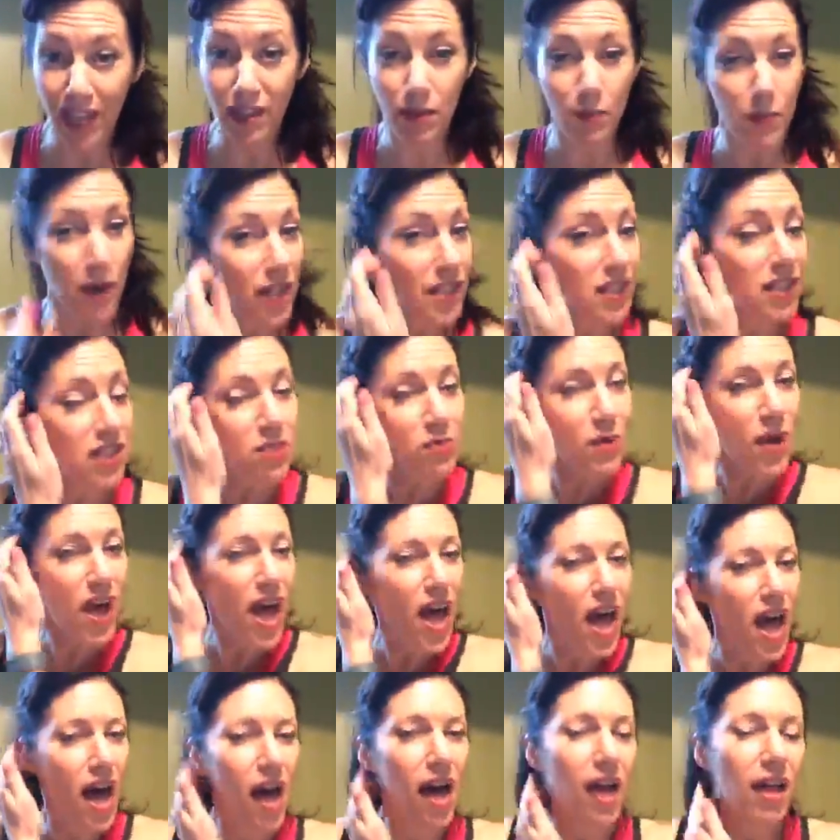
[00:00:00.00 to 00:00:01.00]
The boss says,
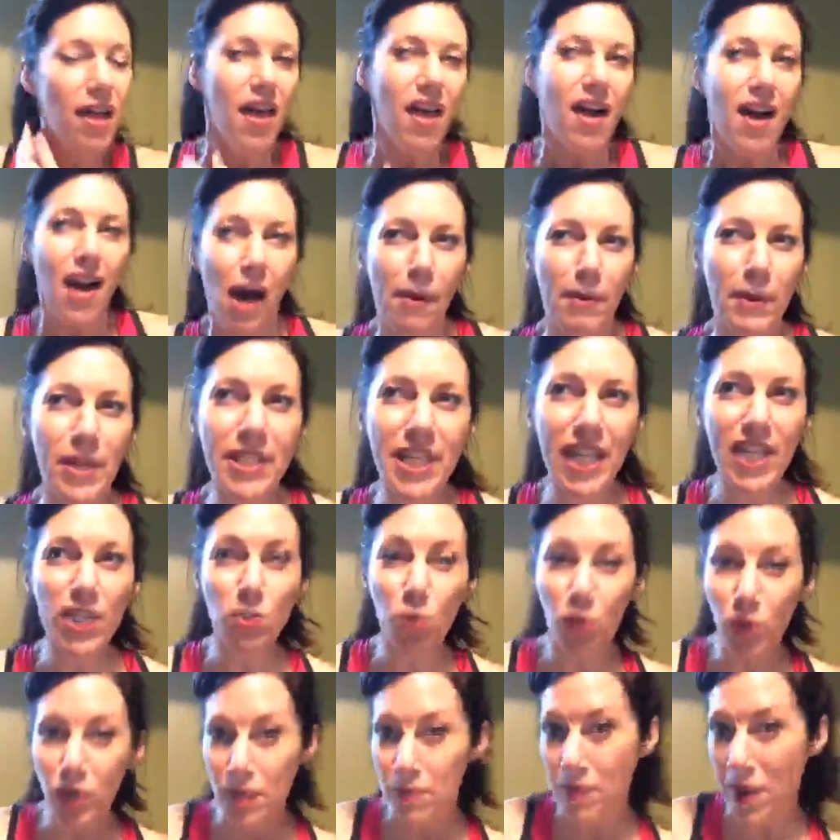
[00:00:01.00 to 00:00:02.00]
well, I'm going to take
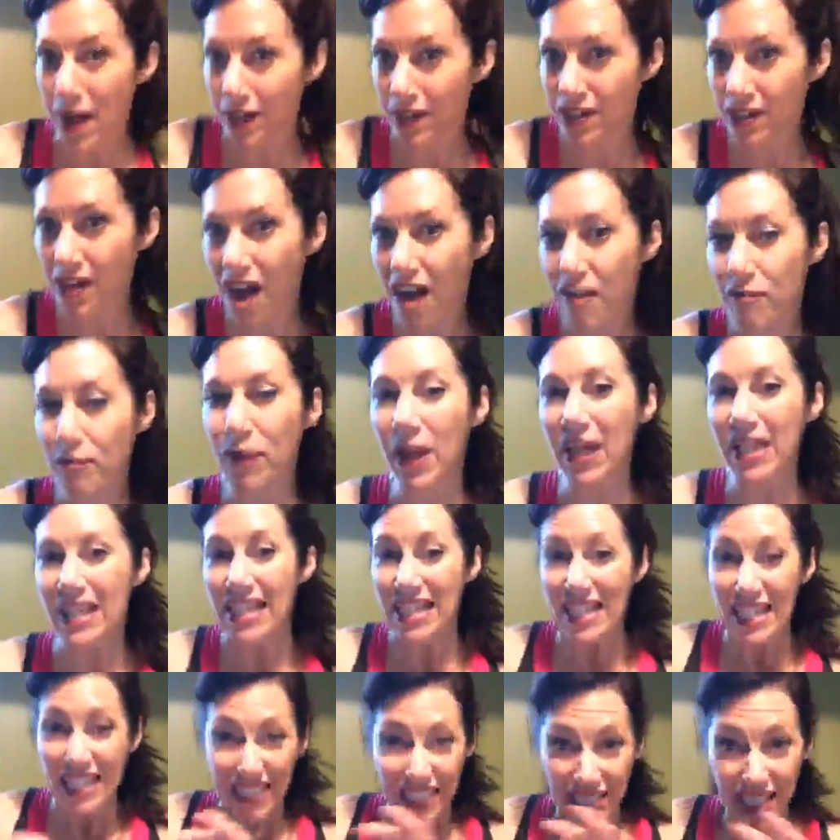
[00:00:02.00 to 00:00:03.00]
$20 off, but
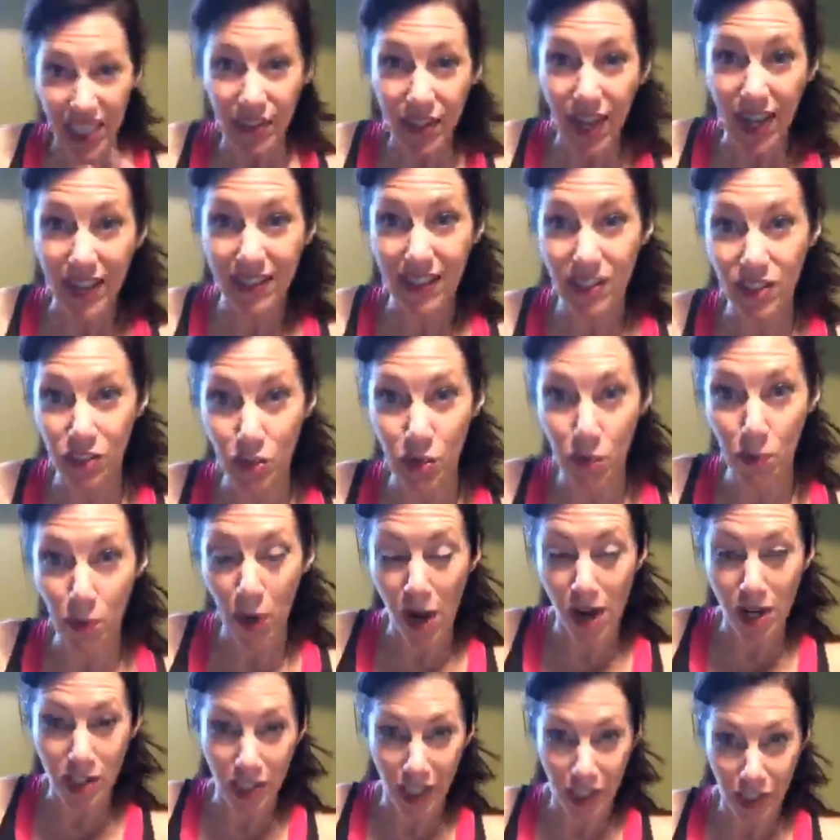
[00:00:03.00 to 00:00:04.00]
you got this new
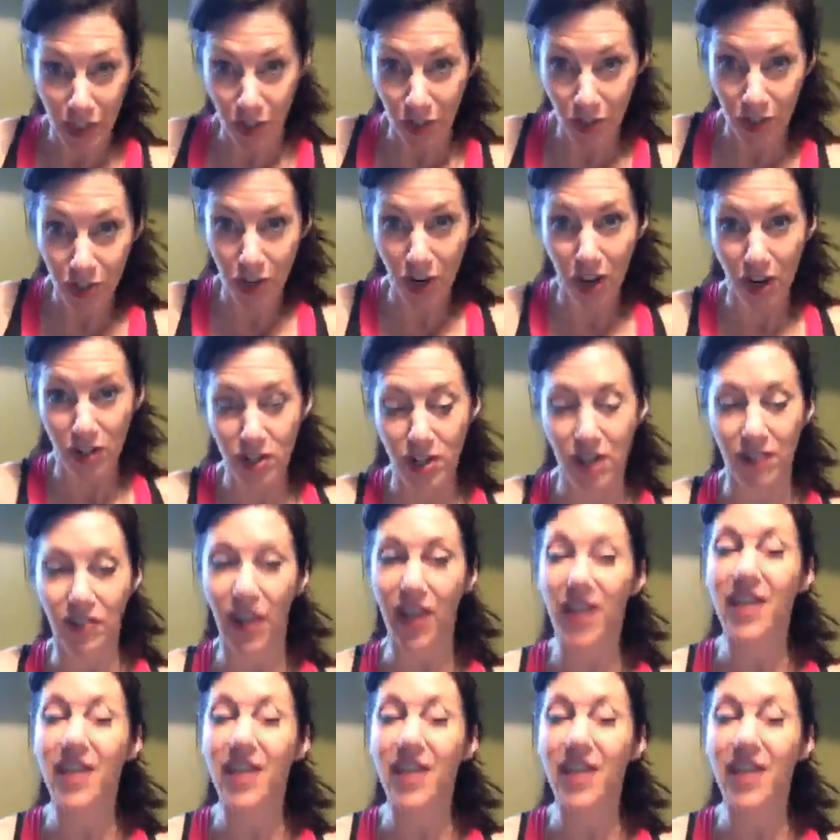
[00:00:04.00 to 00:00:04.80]
project you're in charge of.